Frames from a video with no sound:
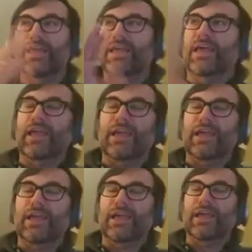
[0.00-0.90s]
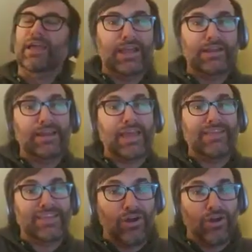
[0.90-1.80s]
And and
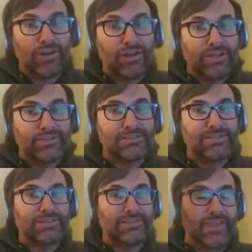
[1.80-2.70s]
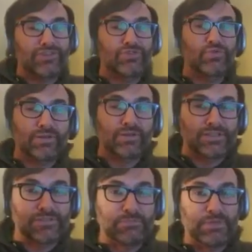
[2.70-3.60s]
the audience that you want to
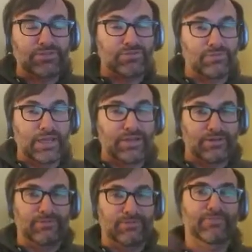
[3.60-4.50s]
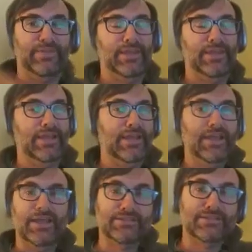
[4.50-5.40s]
speak to later
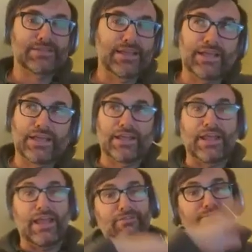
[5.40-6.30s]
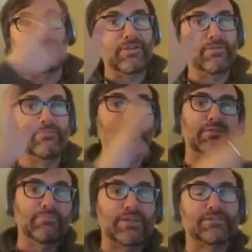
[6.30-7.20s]
is going to have varying
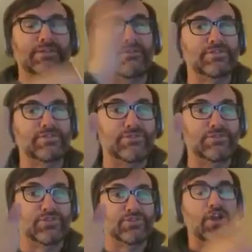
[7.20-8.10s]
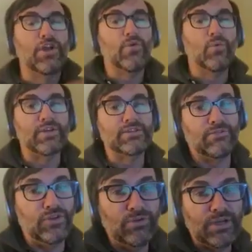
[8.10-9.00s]
mixed levels of interest. Whereas if
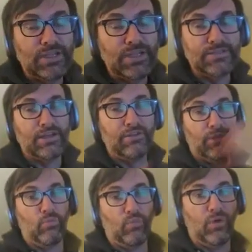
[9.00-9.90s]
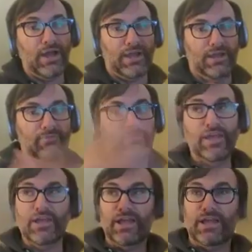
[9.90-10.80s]
you can tell them why
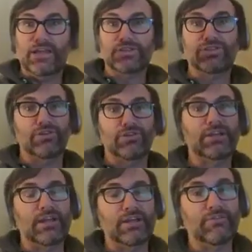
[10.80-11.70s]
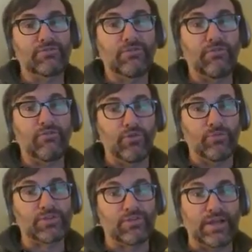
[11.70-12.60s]
certain kind of forms of
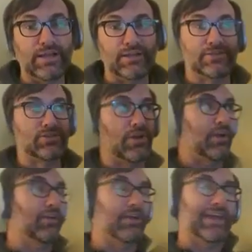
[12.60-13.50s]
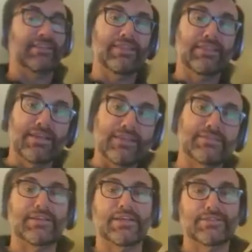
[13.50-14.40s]
guidance are like, this
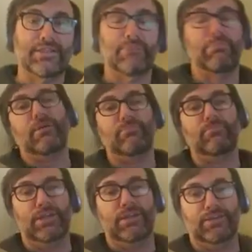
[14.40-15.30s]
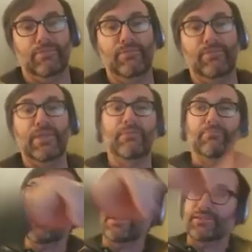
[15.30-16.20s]
is the bomb right here
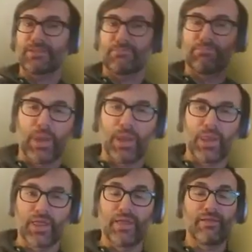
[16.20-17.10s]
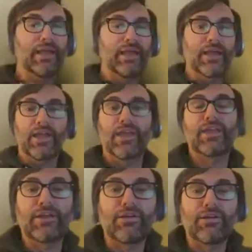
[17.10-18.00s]
because it blah, blah,
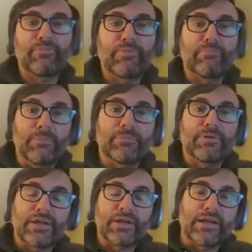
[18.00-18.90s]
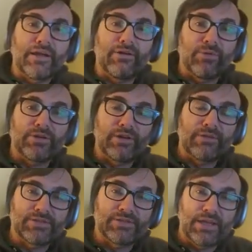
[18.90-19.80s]
blah, people are going to care what you have to
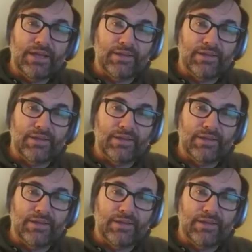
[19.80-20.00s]
say.